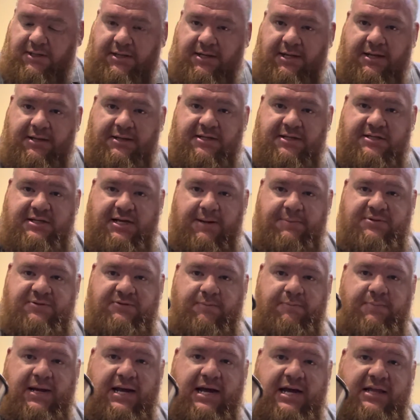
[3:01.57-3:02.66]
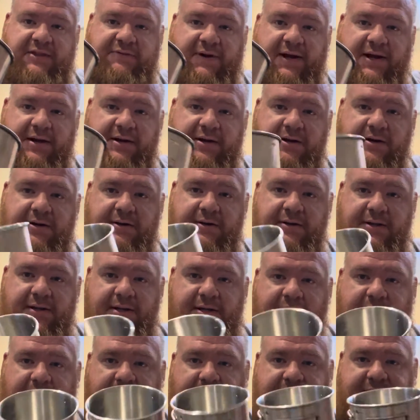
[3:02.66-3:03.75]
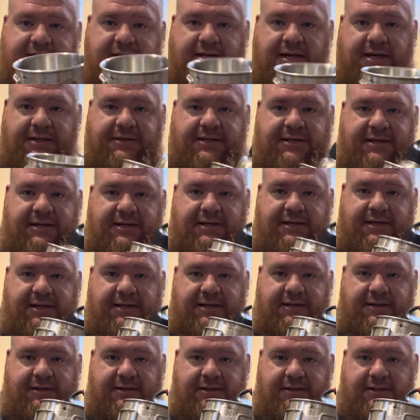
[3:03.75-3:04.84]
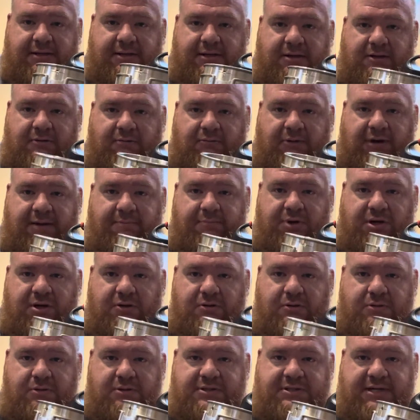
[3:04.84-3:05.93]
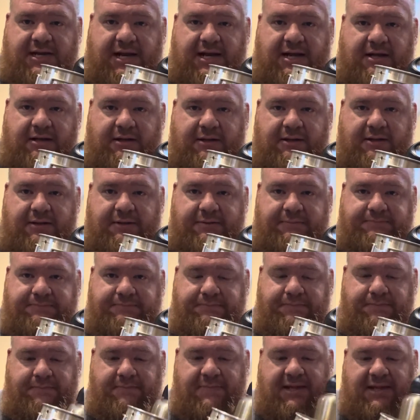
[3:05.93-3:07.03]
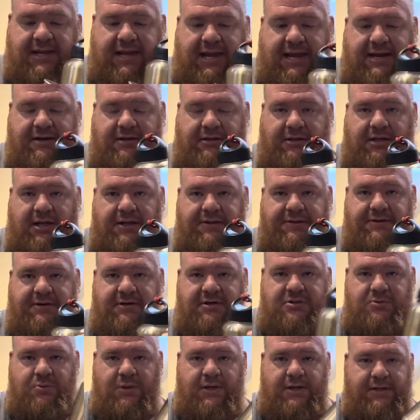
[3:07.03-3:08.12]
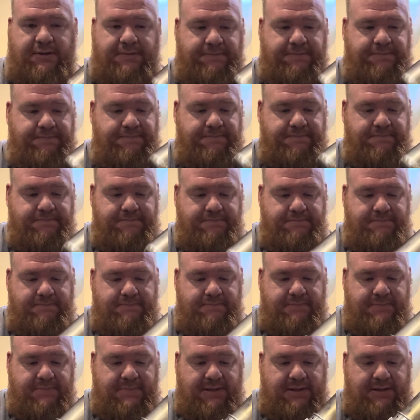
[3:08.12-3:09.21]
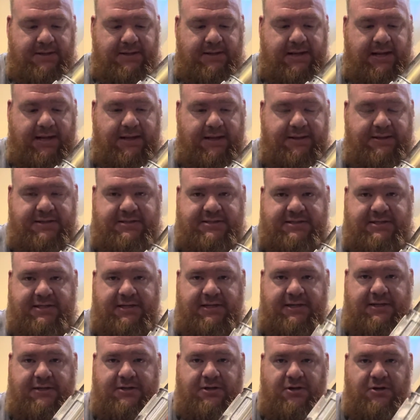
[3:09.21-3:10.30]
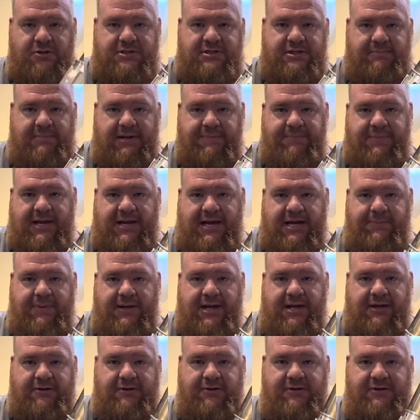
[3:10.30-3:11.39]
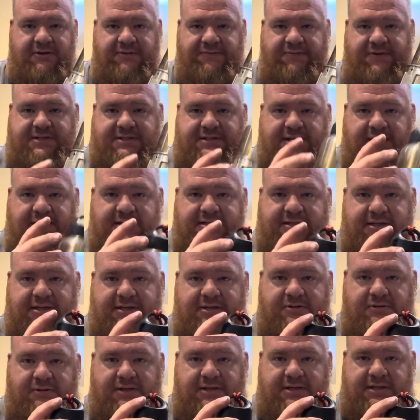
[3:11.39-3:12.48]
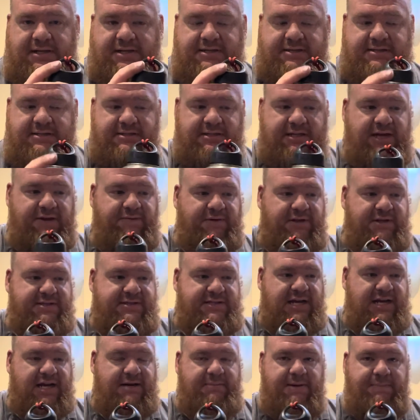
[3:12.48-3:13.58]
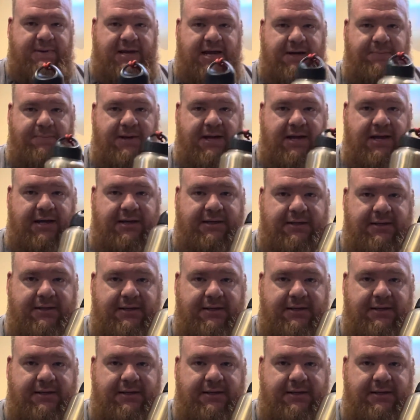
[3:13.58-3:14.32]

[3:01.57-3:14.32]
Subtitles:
And this cup's from Pathfinder, and it's got the rainbow style handle on there as well. And this goes into my backpack, fits nice into a nice sleeve on the side of my backpack.